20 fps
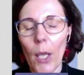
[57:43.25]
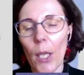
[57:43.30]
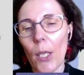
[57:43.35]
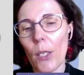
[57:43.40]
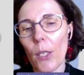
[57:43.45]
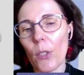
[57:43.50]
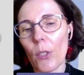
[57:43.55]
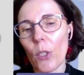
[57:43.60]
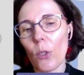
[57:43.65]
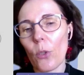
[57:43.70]

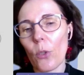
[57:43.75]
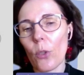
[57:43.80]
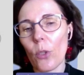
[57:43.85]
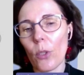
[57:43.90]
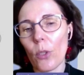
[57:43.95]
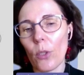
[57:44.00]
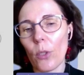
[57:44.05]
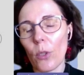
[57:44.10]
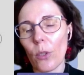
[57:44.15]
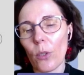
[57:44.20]

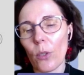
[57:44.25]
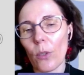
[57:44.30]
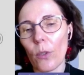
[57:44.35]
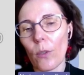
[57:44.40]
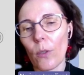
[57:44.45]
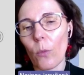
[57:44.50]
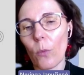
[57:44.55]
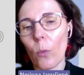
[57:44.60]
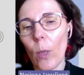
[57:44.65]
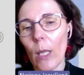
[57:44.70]

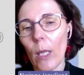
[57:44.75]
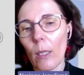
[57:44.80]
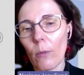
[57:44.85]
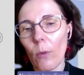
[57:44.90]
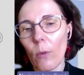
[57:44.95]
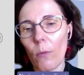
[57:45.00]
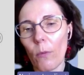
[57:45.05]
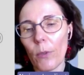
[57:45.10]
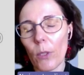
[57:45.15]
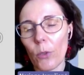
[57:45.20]

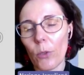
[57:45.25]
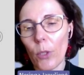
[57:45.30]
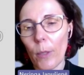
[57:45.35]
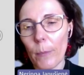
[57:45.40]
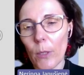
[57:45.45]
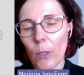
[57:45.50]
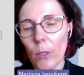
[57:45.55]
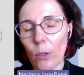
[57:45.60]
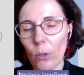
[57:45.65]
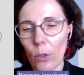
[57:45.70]
8.12 of the
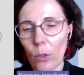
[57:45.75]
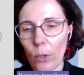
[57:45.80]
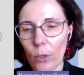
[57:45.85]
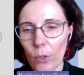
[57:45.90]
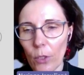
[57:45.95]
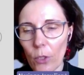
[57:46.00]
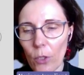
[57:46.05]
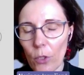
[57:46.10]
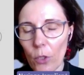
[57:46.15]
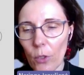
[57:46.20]
terms and
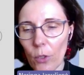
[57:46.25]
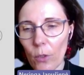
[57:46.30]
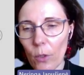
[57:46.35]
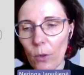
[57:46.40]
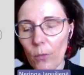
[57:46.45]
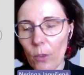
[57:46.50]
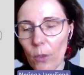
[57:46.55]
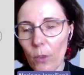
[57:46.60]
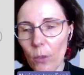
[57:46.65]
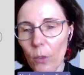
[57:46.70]
condition
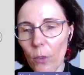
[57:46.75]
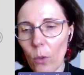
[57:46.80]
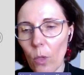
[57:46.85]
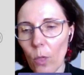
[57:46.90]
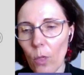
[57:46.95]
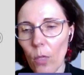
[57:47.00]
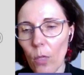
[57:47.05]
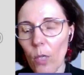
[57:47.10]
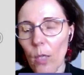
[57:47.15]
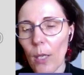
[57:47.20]
of the
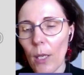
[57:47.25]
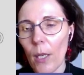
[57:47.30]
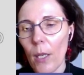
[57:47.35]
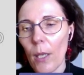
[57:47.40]
call,